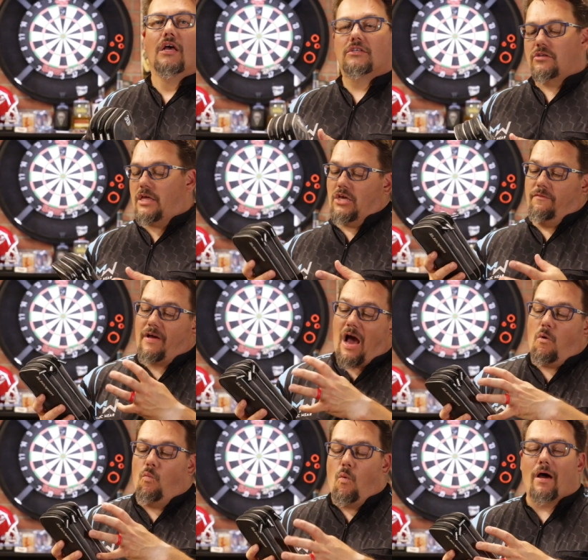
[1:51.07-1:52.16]
so that you've
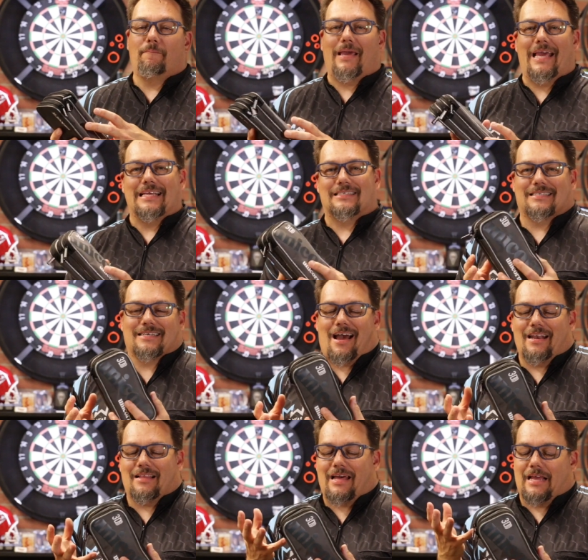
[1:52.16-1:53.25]
got one piece. It's
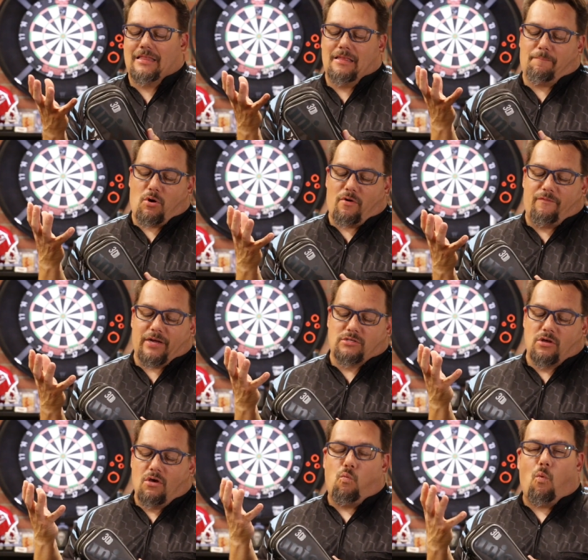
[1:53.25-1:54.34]
kind of like the
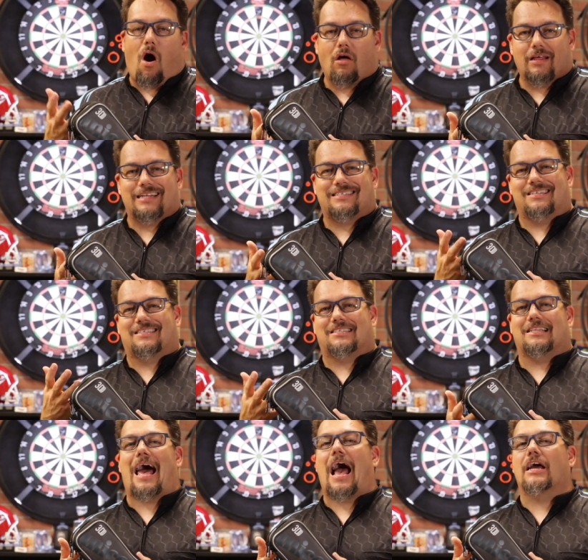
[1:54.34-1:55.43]
perfect wallet
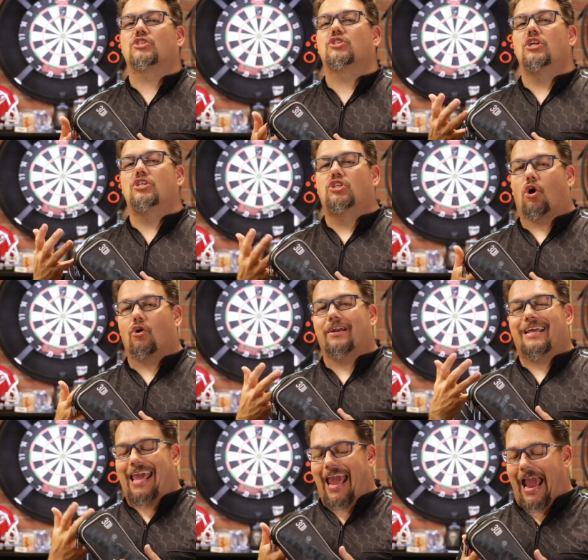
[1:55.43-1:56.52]
slash
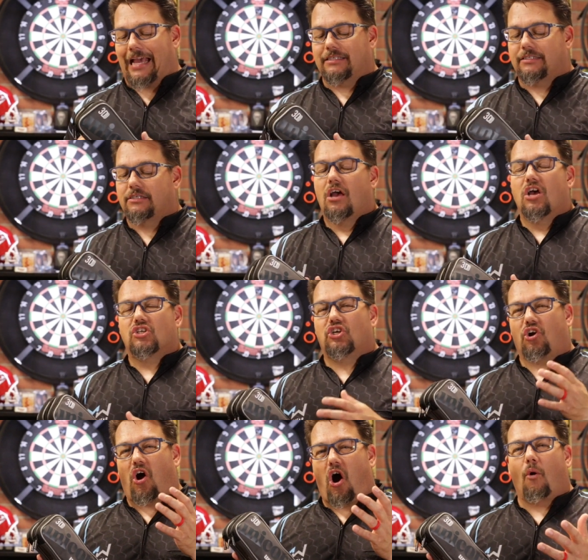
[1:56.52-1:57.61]
dart case so
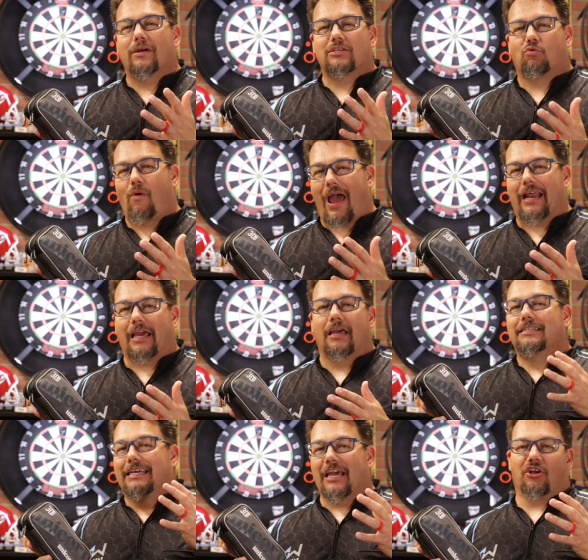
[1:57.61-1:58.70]
you're always ready
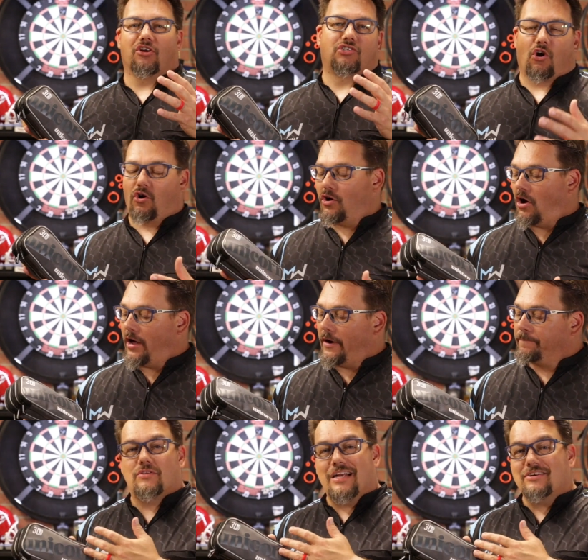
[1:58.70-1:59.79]
get your dart on.
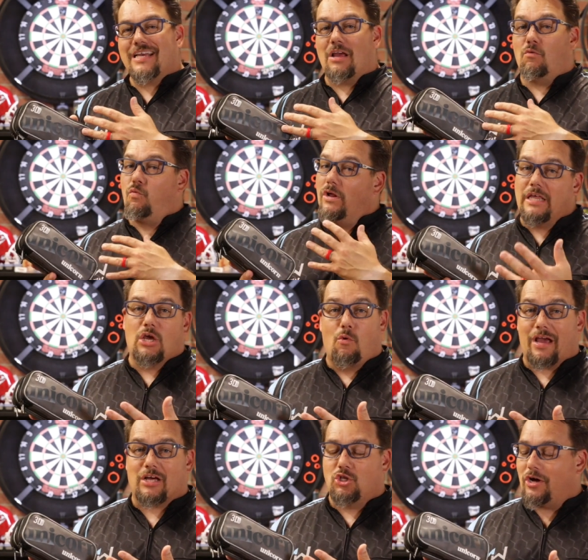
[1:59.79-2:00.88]
So there's a really
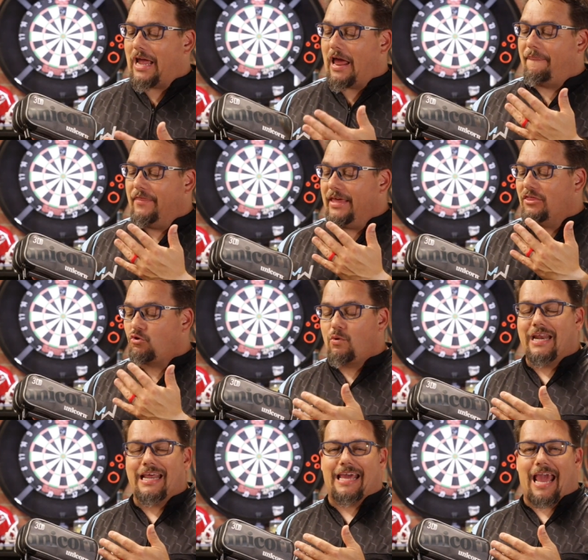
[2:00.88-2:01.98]
quick look at the
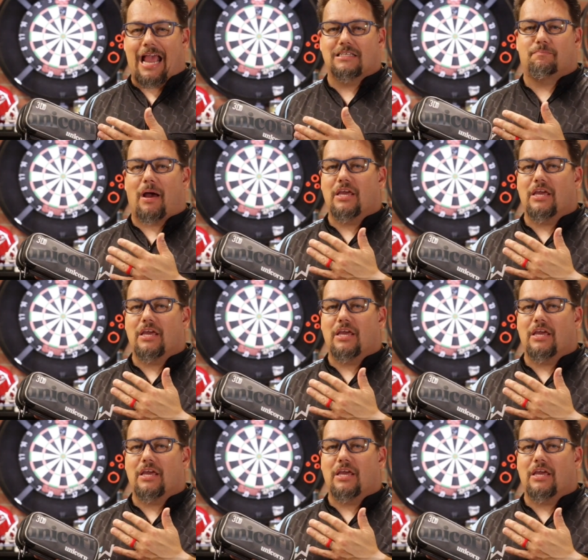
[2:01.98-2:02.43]
3D case by